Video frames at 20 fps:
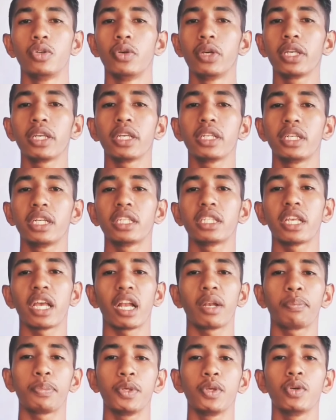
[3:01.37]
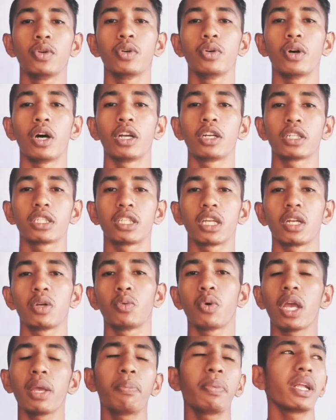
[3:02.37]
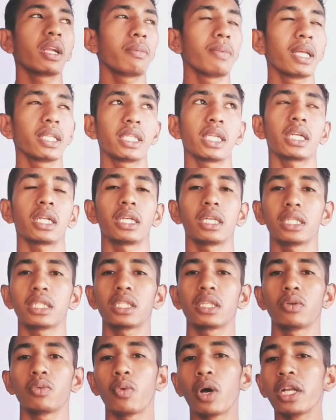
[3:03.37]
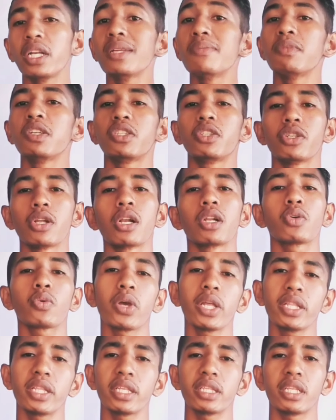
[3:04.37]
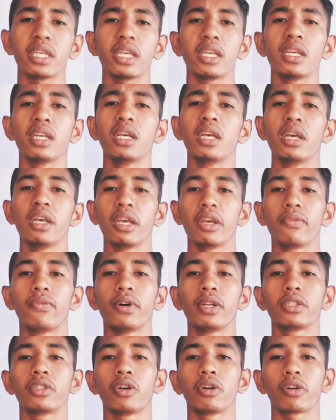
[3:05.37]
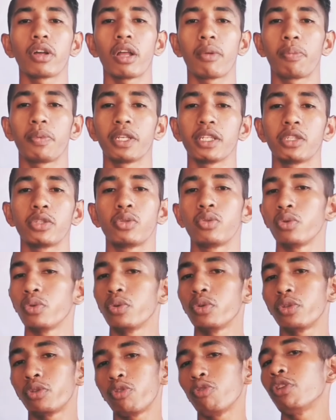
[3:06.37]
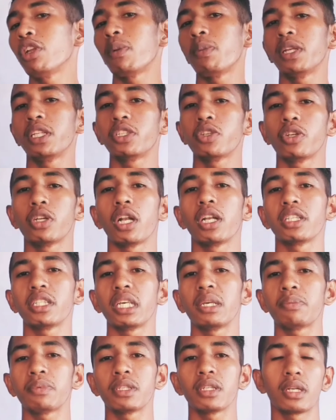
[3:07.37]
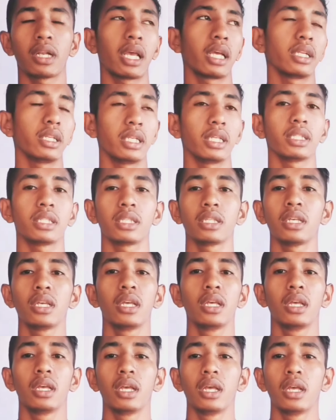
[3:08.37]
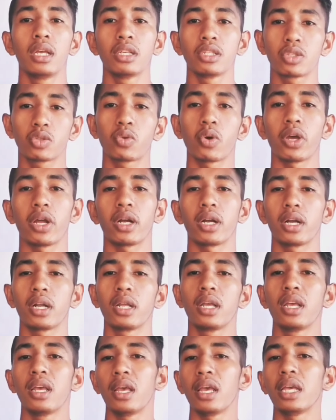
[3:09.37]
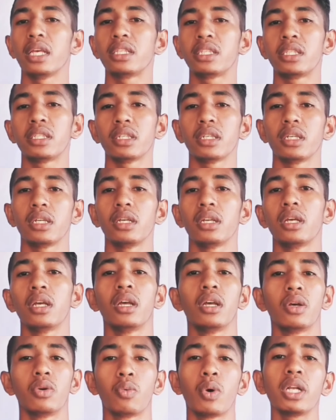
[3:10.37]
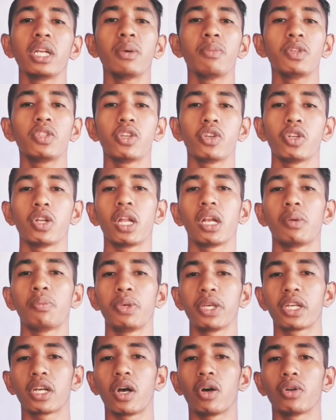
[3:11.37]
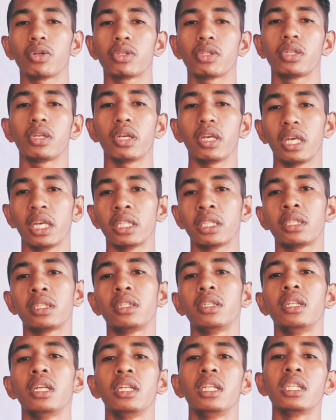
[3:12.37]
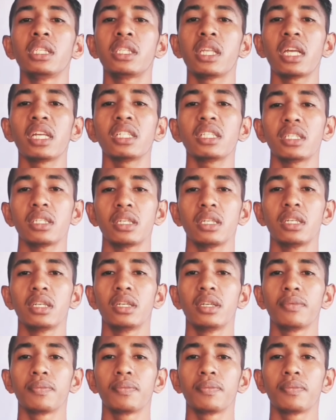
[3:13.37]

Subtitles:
Doing this help you understand why perimeter is one-dimensional quantity if one talk applies to two-dimensional shapes like this square. It's one-dimensional because it's the distance